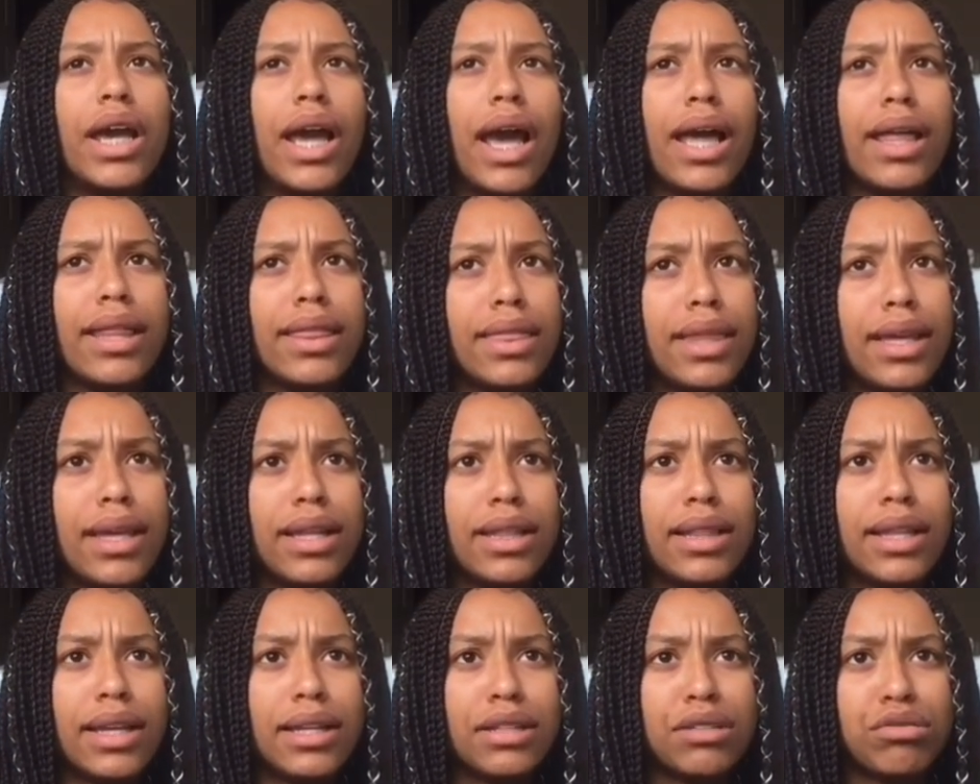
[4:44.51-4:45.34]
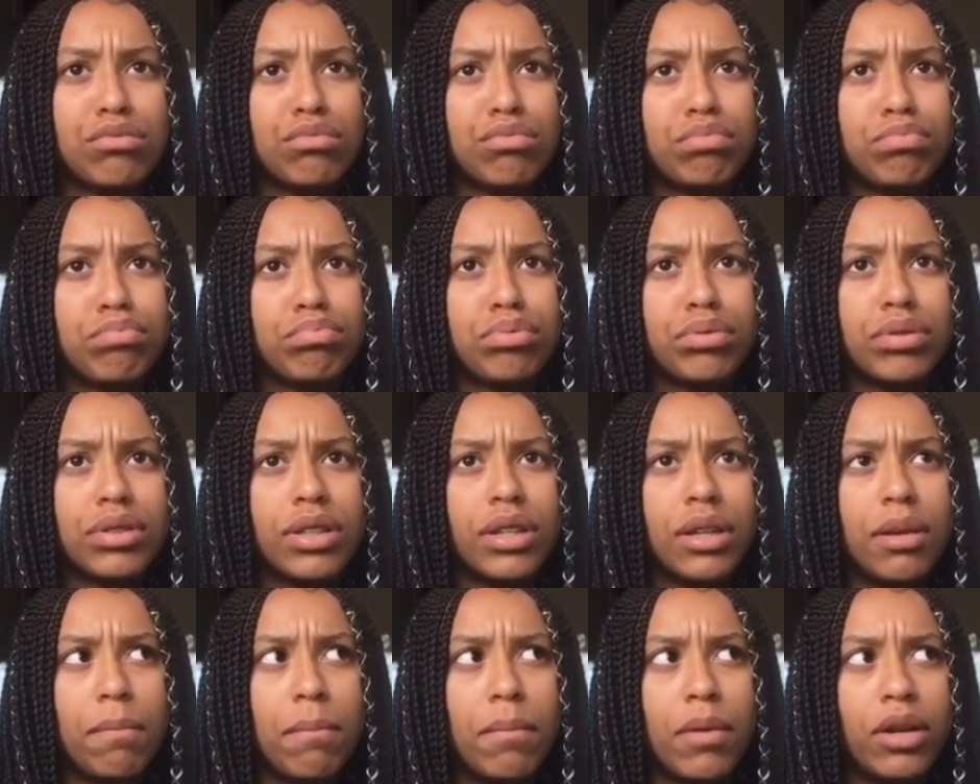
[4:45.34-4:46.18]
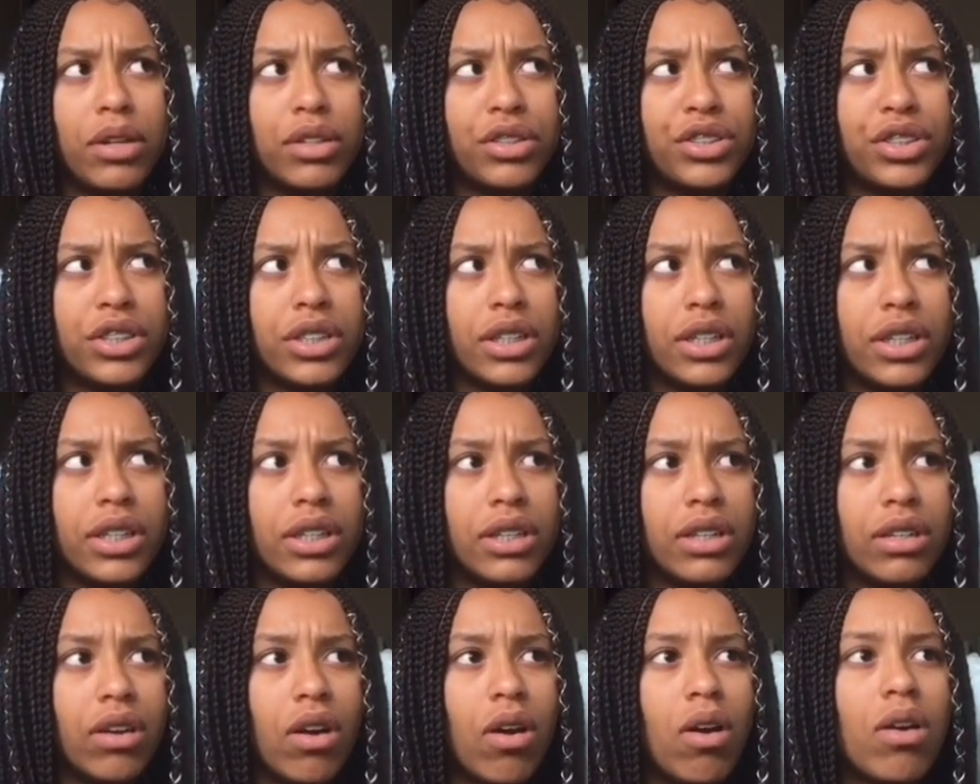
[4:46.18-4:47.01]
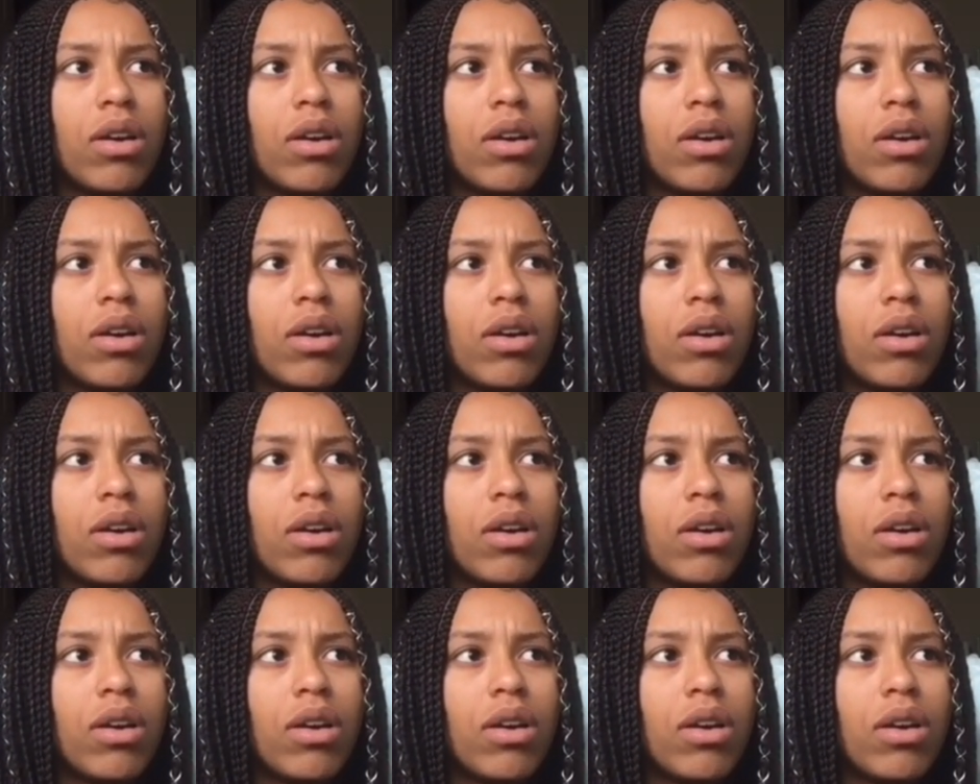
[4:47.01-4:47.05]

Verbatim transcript: I think that's pretty much it.